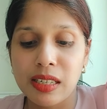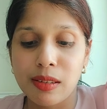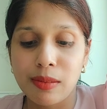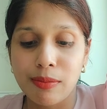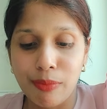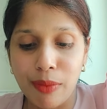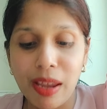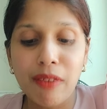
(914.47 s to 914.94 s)

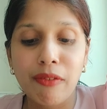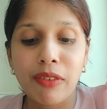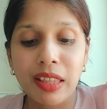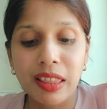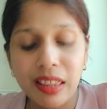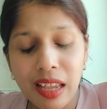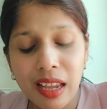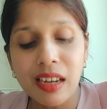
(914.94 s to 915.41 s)
may
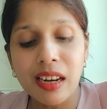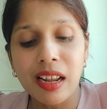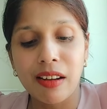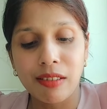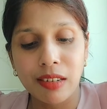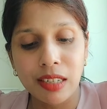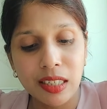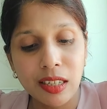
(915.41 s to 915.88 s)
within a
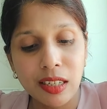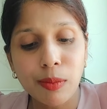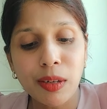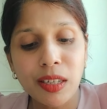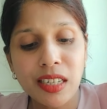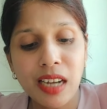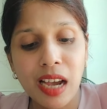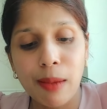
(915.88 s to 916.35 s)

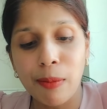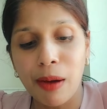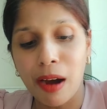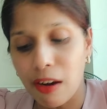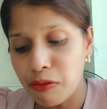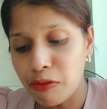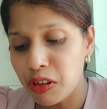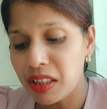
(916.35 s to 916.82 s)
reasonable time
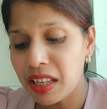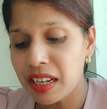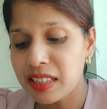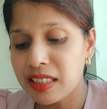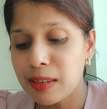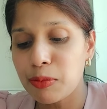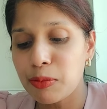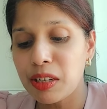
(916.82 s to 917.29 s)
after the
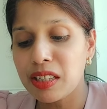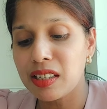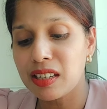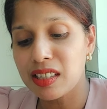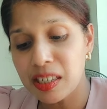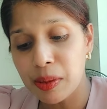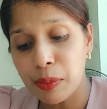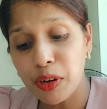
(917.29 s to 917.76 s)
acceptance
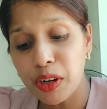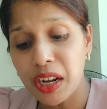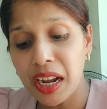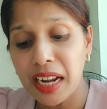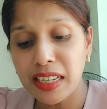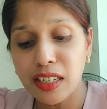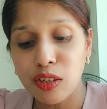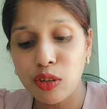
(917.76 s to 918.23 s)
is
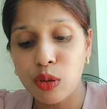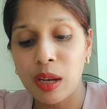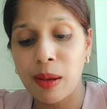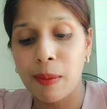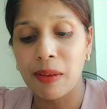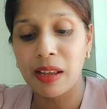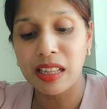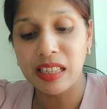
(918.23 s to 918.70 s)
communicated to
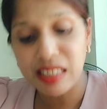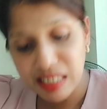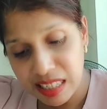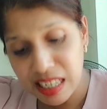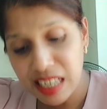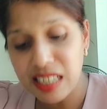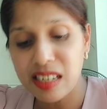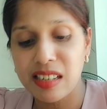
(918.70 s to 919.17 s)
him
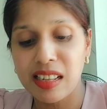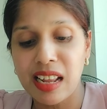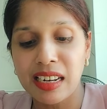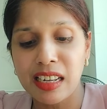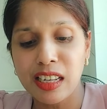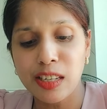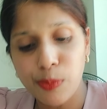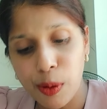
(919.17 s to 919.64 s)
insist that
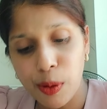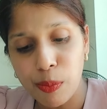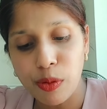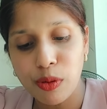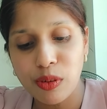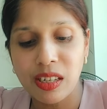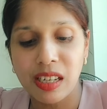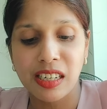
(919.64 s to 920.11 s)
his
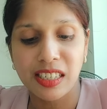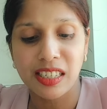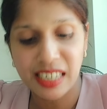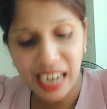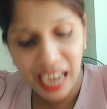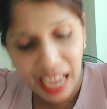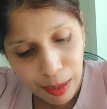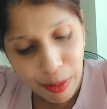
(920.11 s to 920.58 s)
proposal
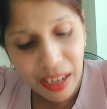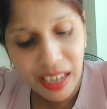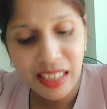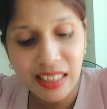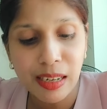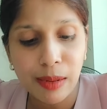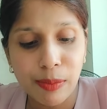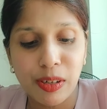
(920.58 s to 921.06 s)
shall be
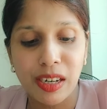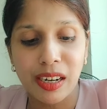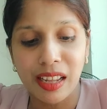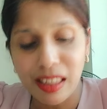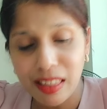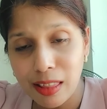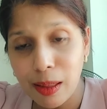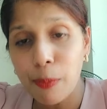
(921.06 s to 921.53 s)
accepted
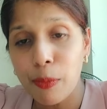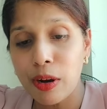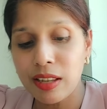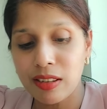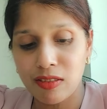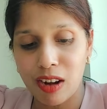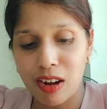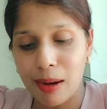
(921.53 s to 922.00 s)
in the
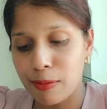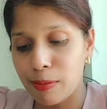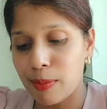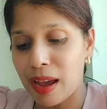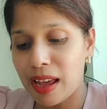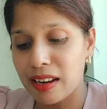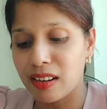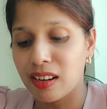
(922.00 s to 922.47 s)
prescribed
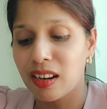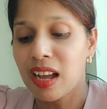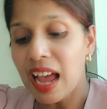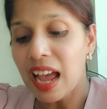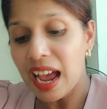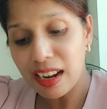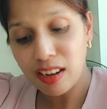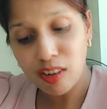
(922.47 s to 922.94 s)
manner
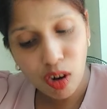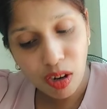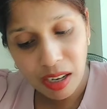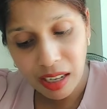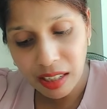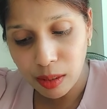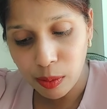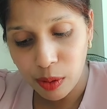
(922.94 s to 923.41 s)
and not
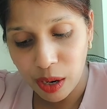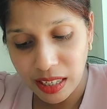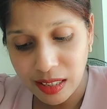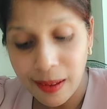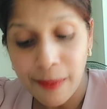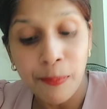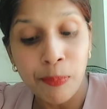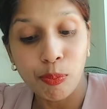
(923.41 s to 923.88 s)
otherwise.
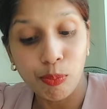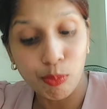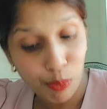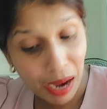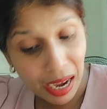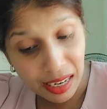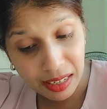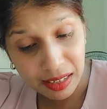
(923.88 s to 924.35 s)

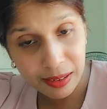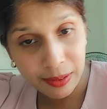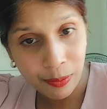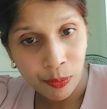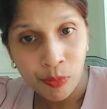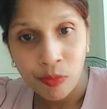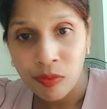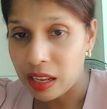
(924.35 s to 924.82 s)
But
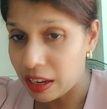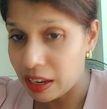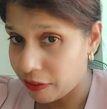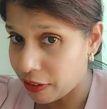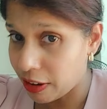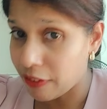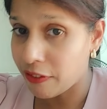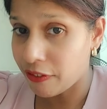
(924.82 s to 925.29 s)
if
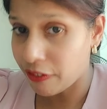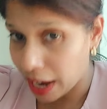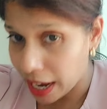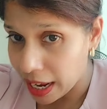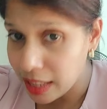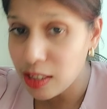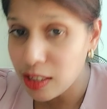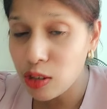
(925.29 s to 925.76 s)
he
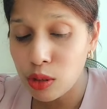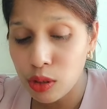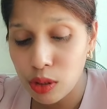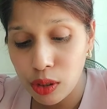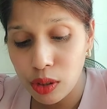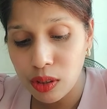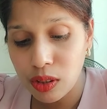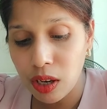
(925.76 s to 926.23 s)
fails to
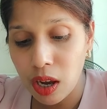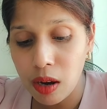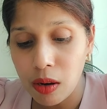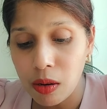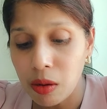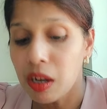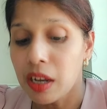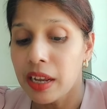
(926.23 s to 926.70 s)
do
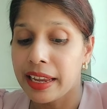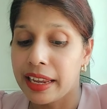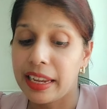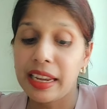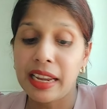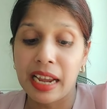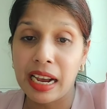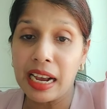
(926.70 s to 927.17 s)
so,
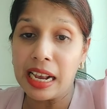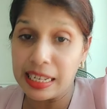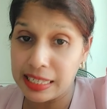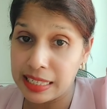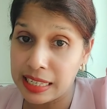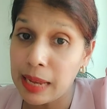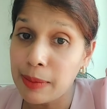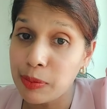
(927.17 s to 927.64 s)
he
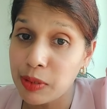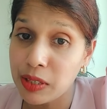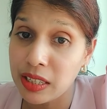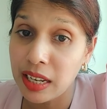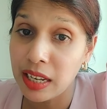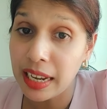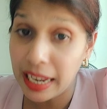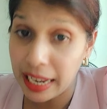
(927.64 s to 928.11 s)
accepts
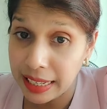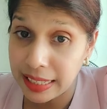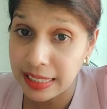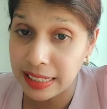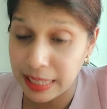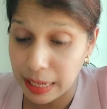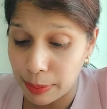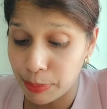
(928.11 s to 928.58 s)
the
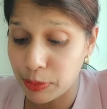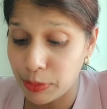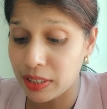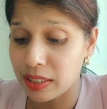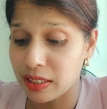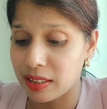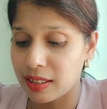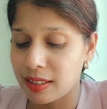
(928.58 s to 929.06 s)

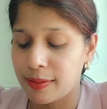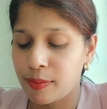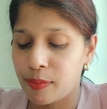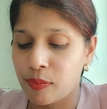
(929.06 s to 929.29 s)
acceptance.